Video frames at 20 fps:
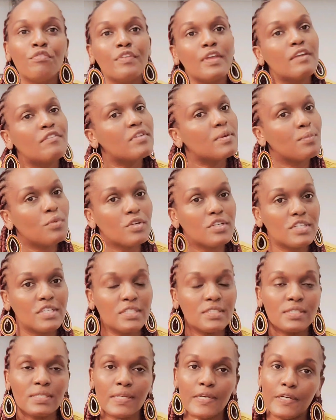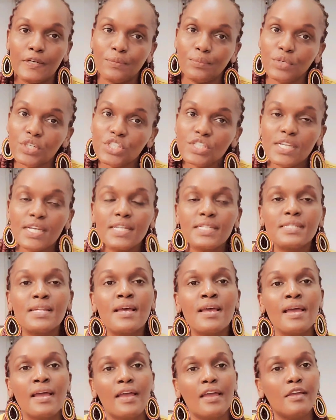of everybody's wishes
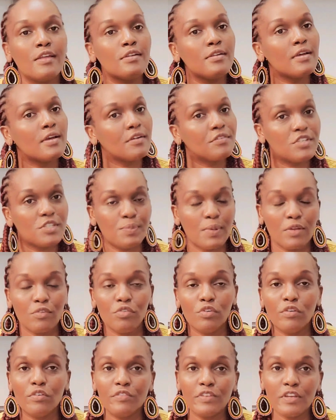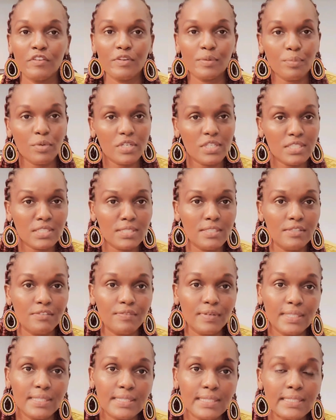and respectful of everybody's
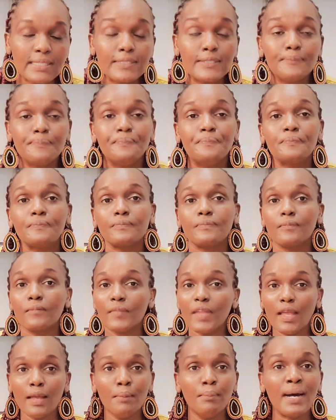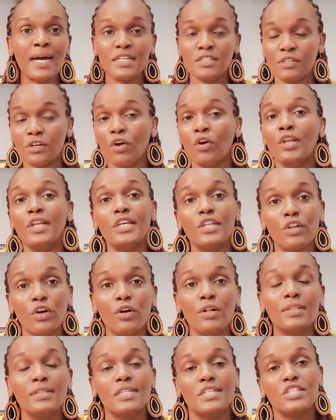differences. But all in
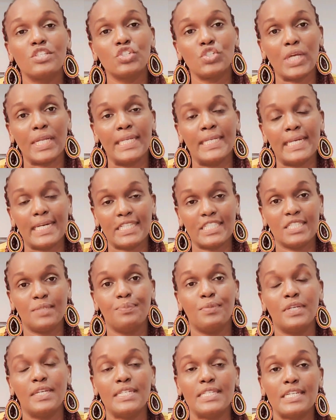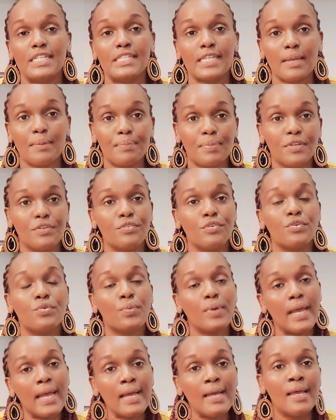all, there's usually a stipulated time
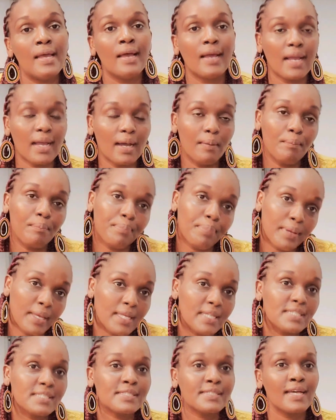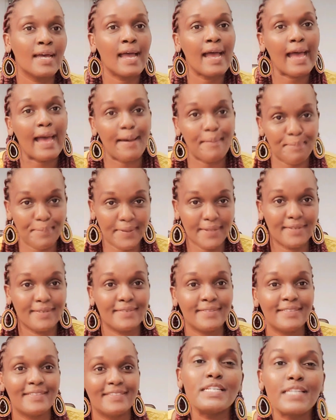period where campaigns
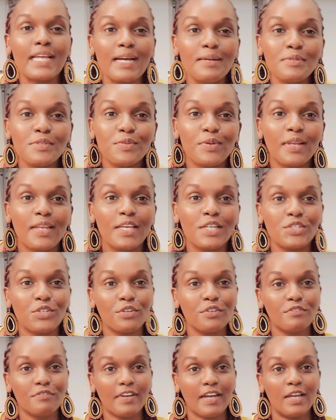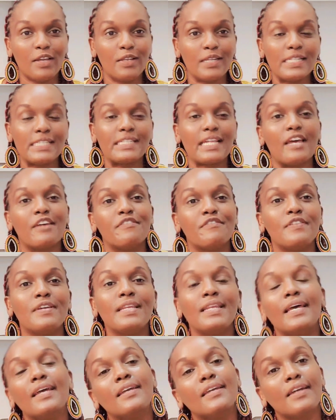happen. When it comes to election violence, I
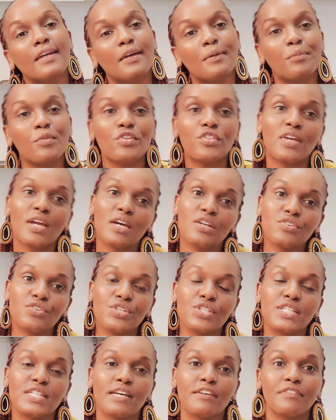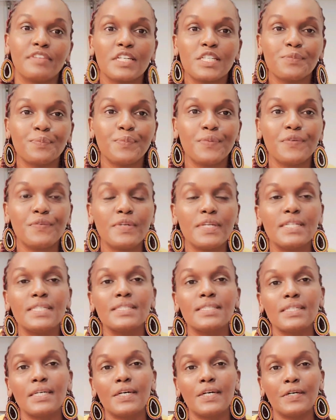feel like both countries have
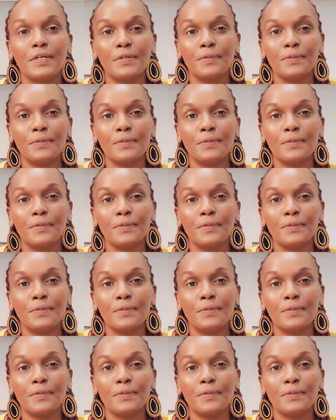experienced